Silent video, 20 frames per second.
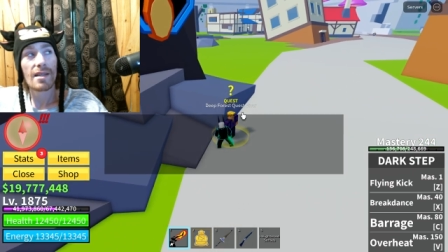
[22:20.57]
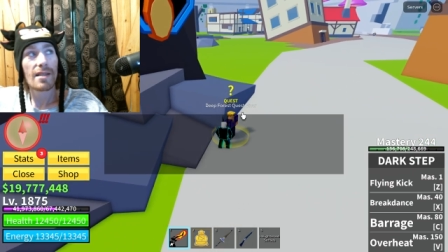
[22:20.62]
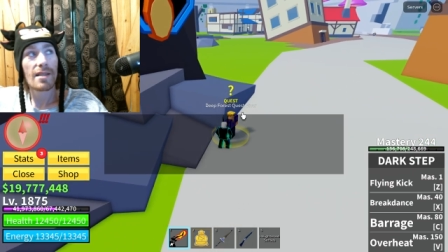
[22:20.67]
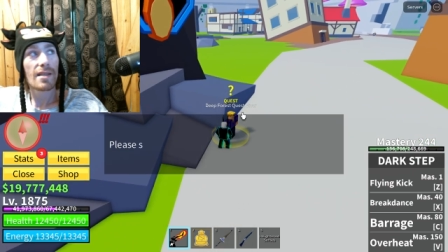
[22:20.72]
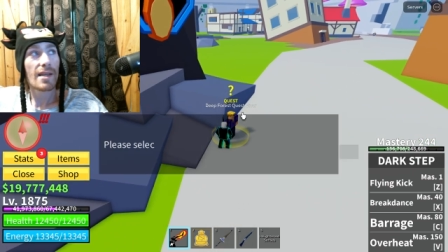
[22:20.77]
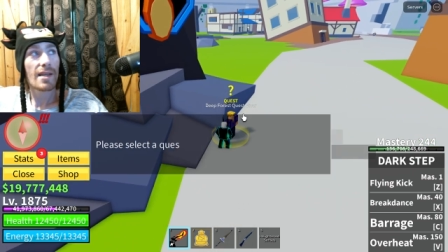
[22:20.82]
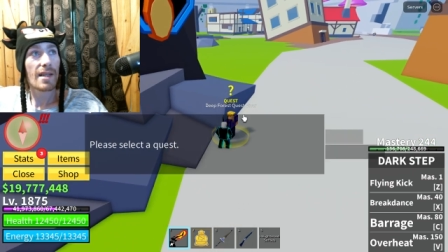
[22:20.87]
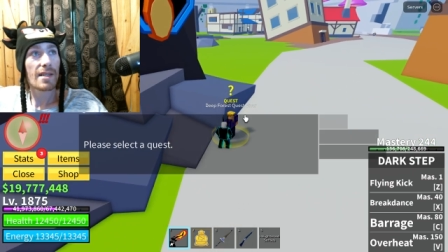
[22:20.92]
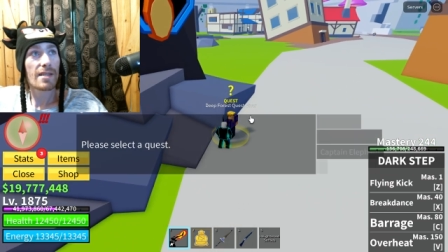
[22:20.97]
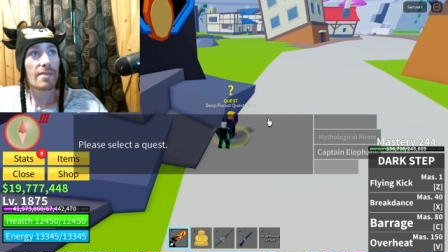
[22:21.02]

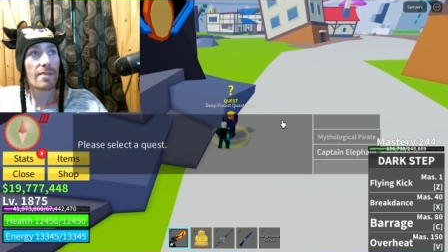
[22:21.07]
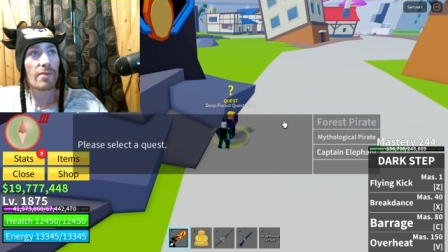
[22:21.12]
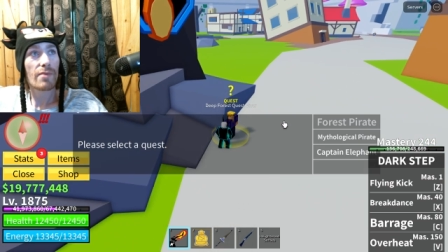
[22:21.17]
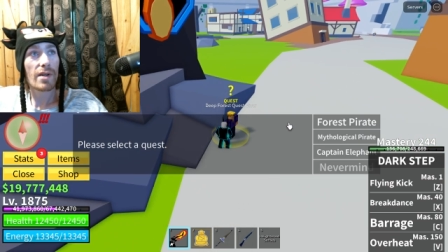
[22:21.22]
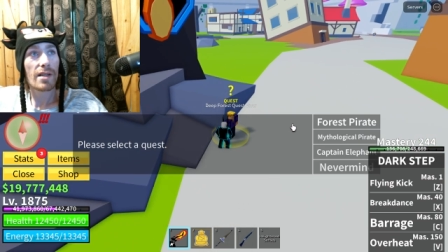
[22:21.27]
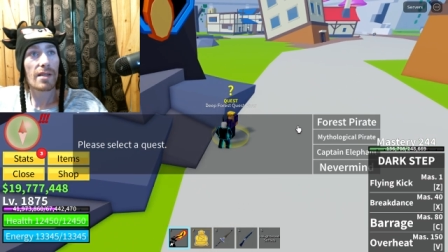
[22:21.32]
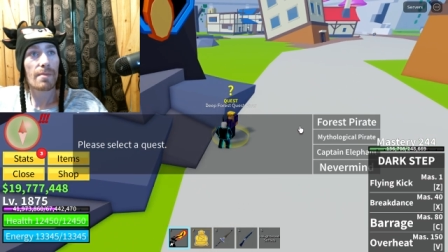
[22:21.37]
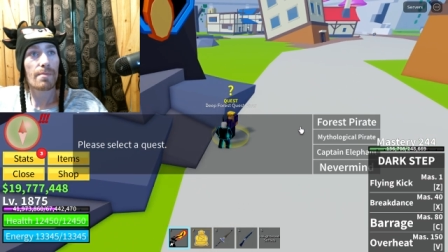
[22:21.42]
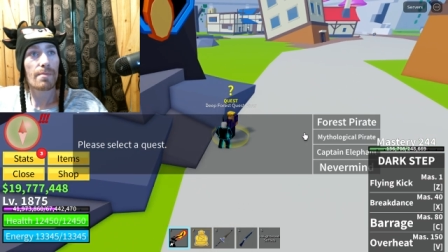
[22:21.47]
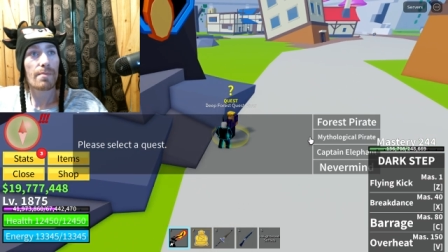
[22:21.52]
That is one
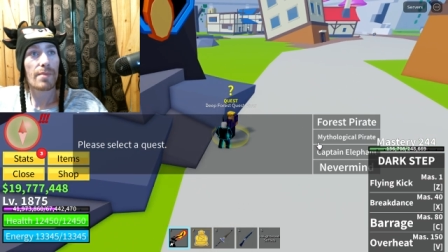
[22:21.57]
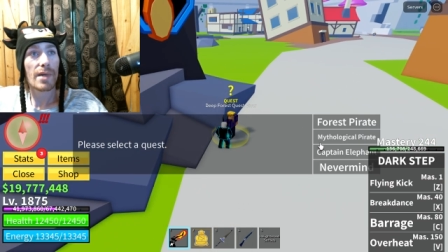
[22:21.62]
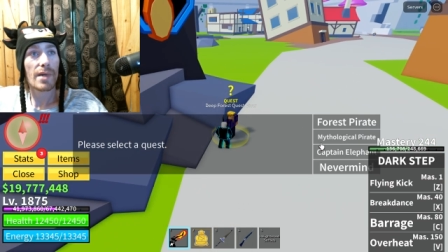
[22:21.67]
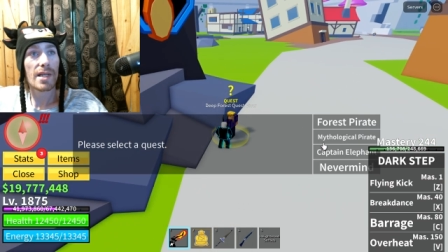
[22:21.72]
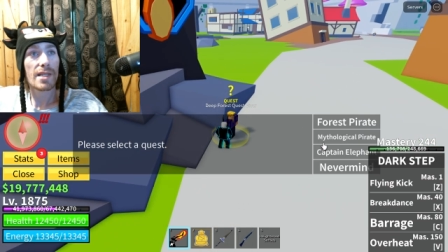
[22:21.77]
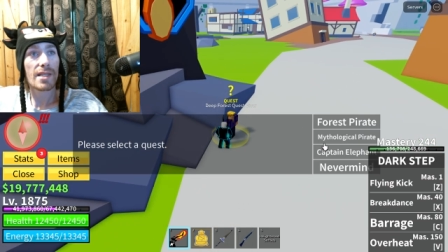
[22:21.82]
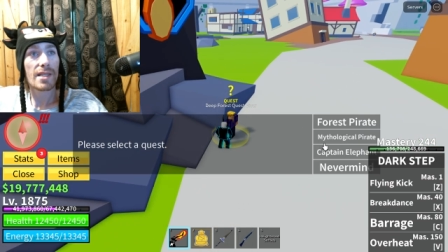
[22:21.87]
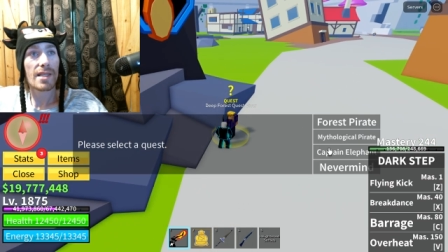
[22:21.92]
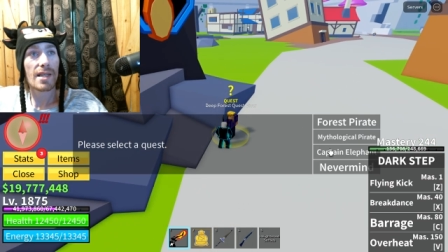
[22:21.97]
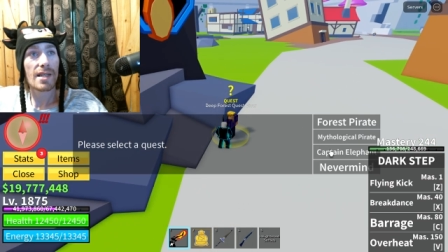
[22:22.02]
of the
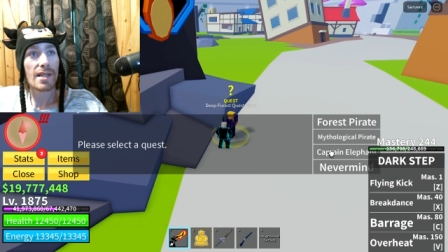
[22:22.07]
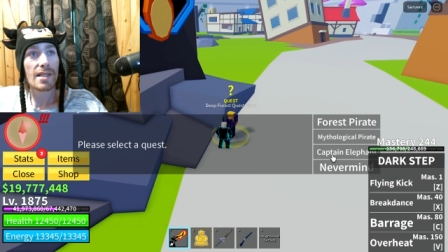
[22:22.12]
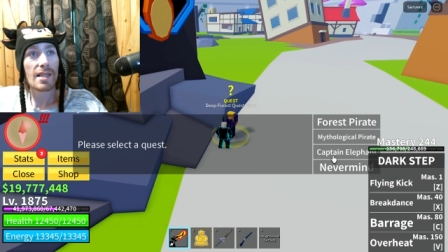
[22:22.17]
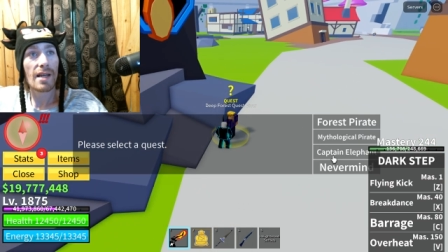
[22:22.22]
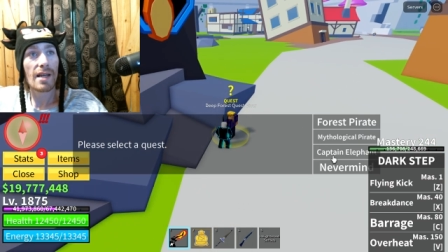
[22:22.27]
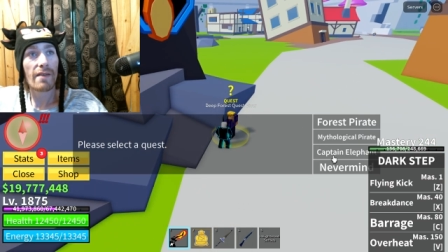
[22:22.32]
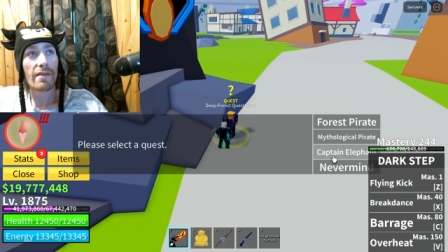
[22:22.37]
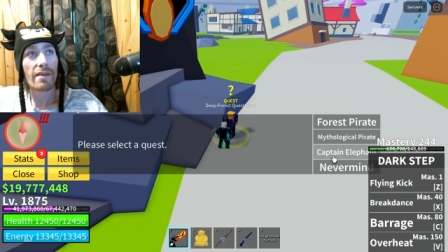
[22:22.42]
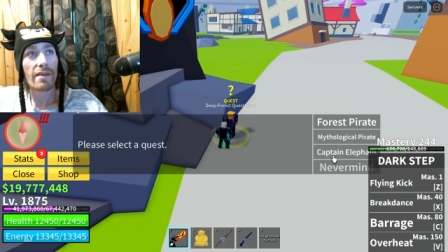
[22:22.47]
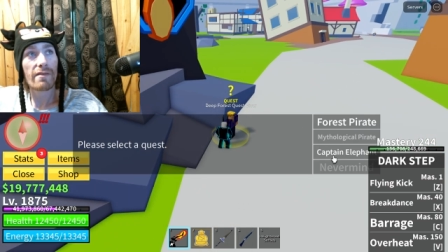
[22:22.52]
best things
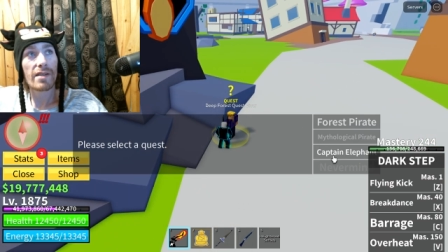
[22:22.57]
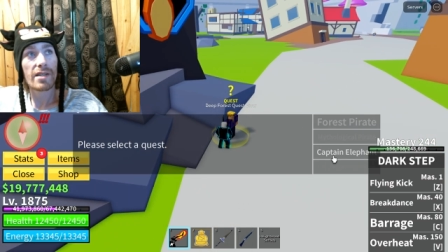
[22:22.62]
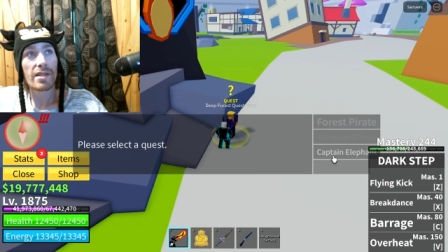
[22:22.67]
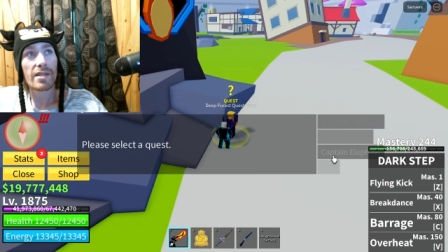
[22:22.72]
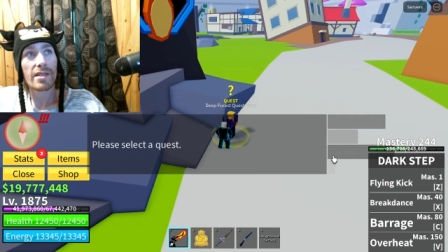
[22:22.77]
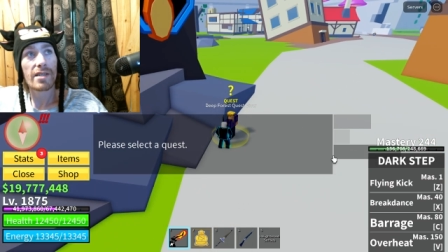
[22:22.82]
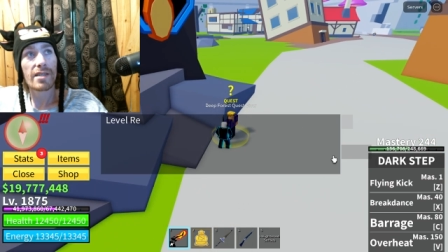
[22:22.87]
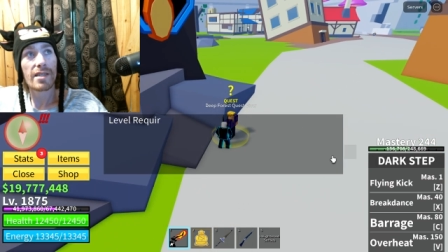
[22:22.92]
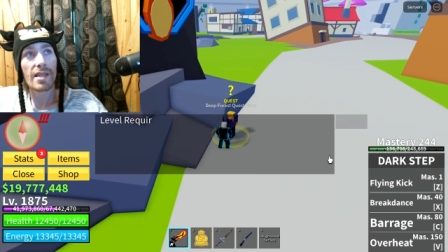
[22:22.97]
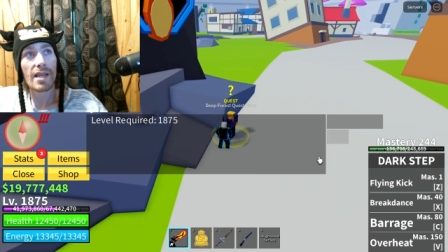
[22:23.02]
I've ever
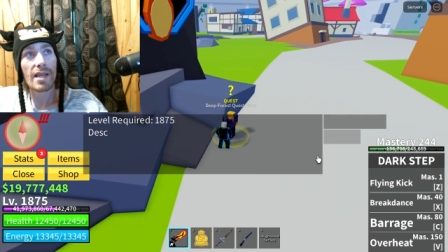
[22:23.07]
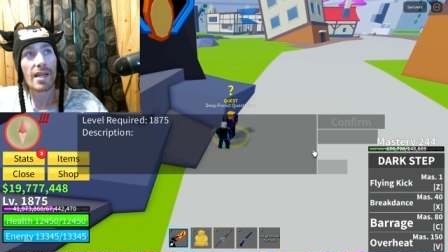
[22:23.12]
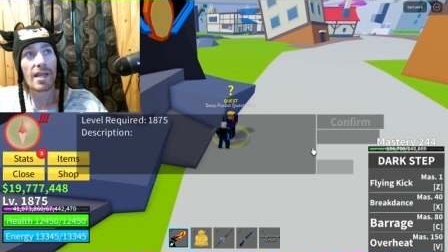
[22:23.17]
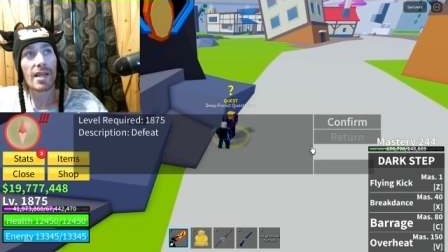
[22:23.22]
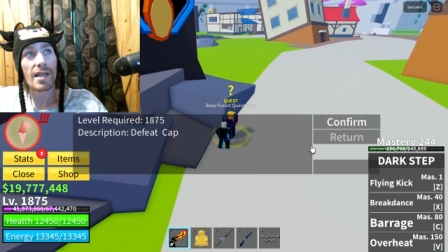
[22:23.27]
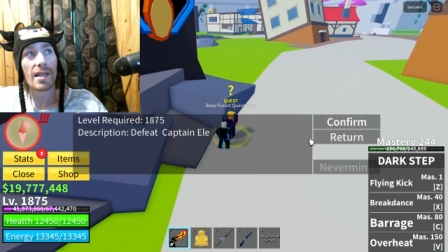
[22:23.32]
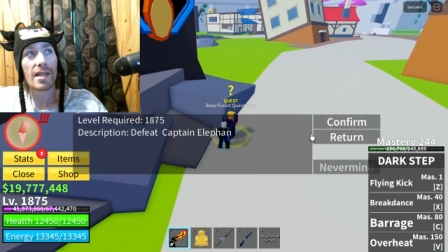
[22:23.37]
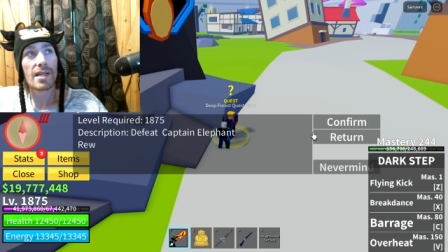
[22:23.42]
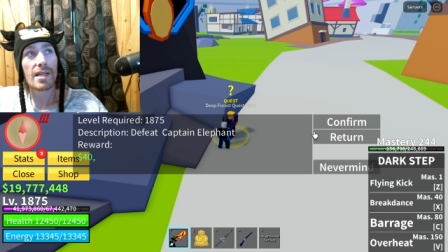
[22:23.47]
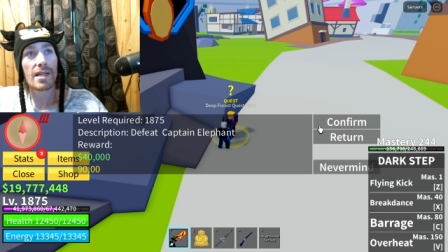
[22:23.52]

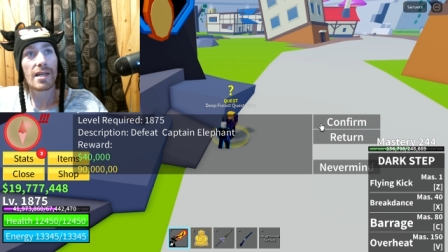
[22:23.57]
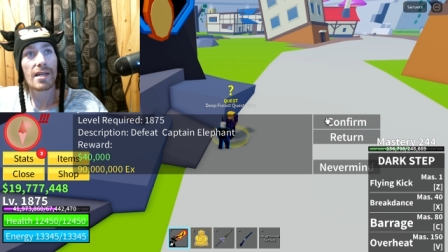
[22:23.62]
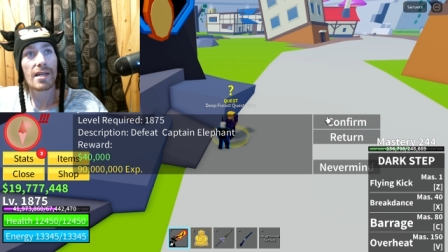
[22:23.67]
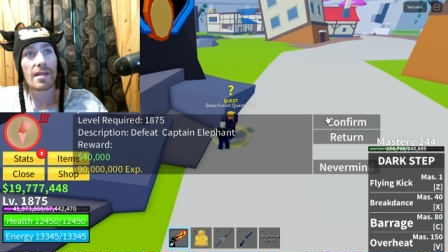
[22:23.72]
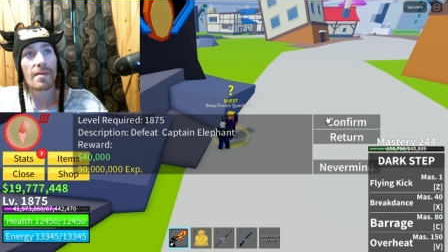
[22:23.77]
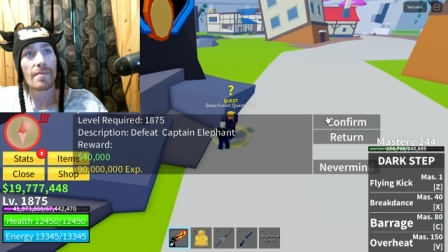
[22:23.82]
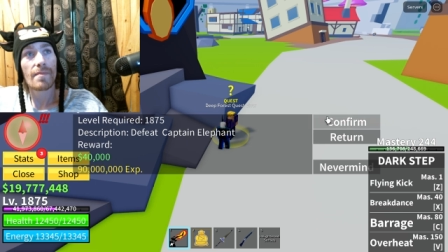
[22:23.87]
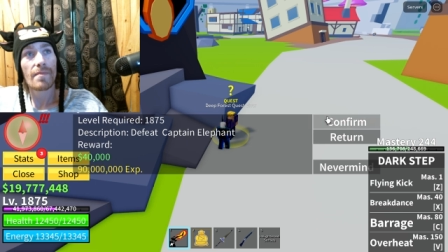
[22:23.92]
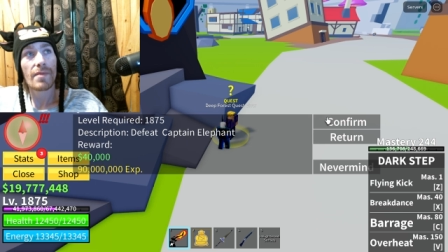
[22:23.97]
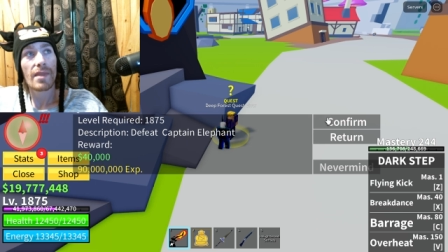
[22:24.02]
seen.
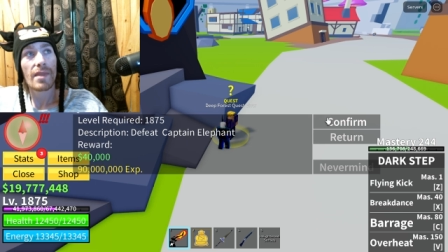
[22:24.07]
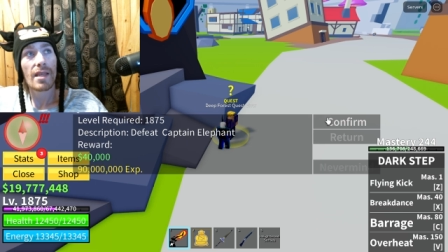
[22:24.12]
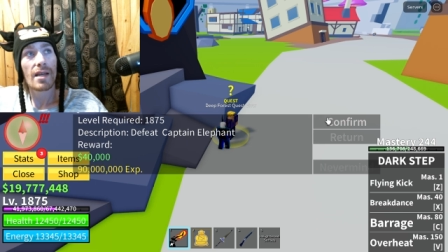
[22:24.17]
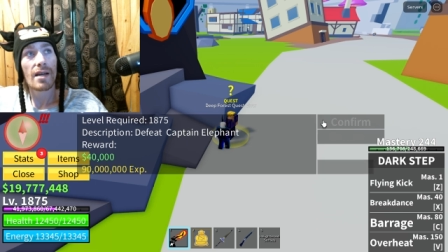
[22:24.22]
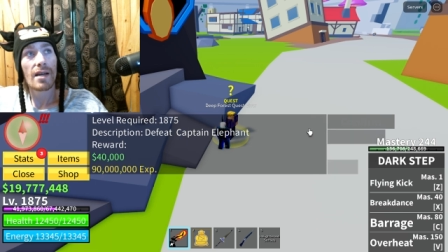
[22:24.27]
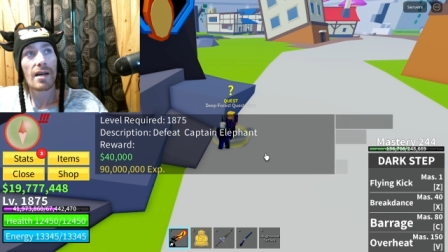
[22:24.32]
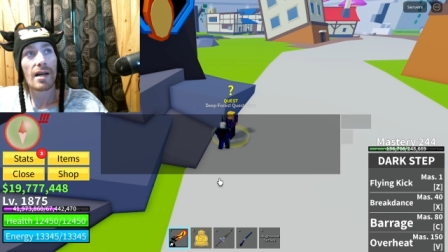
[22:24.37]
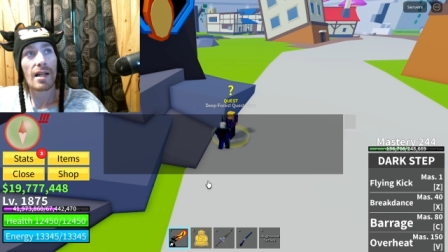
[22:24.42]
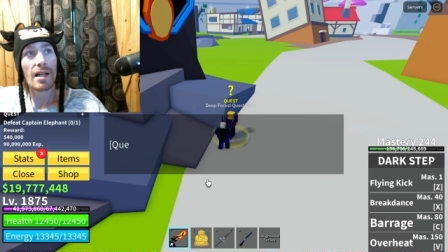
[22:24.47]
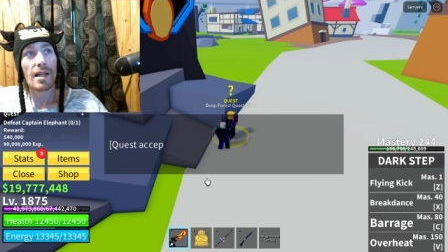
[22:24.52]

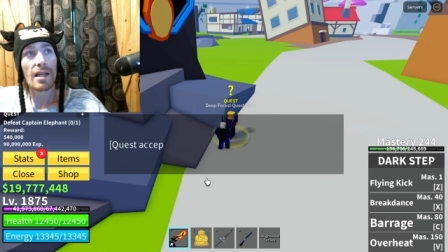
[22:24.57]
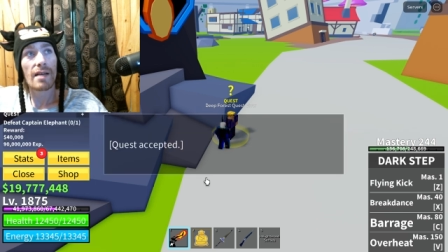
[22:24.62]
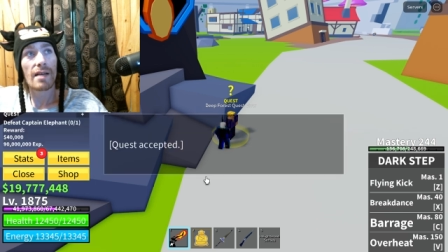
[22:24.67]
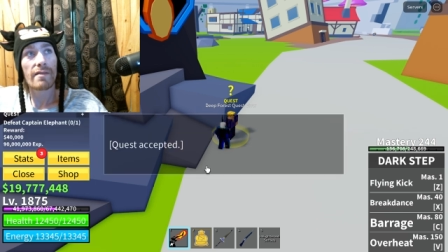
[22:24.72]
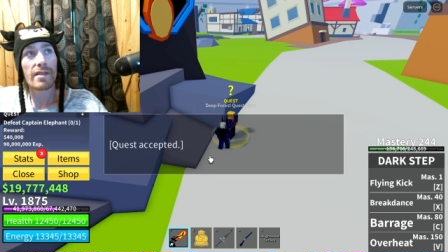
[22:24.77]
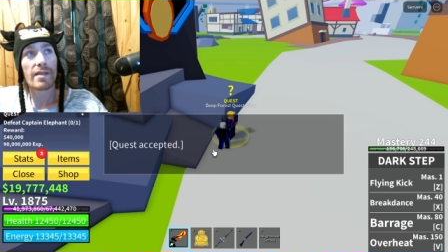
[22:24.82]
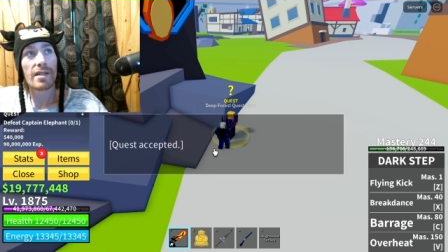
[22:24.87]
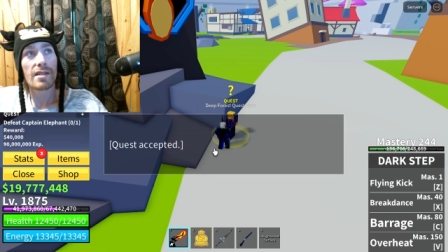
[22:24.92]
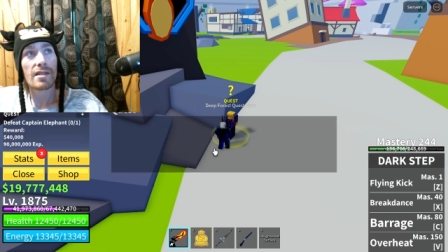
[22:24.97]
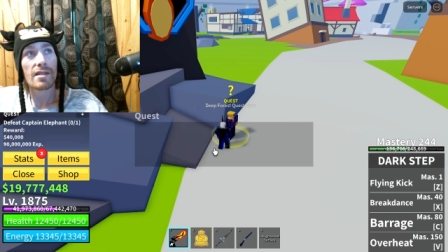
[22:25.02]
I love
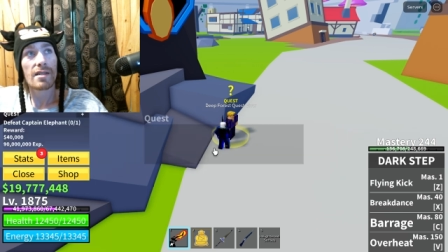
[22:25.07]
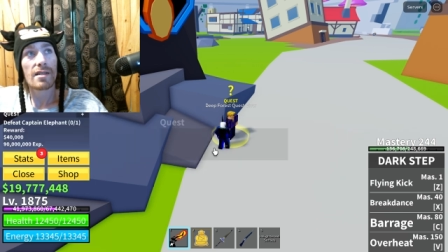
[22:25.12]
it.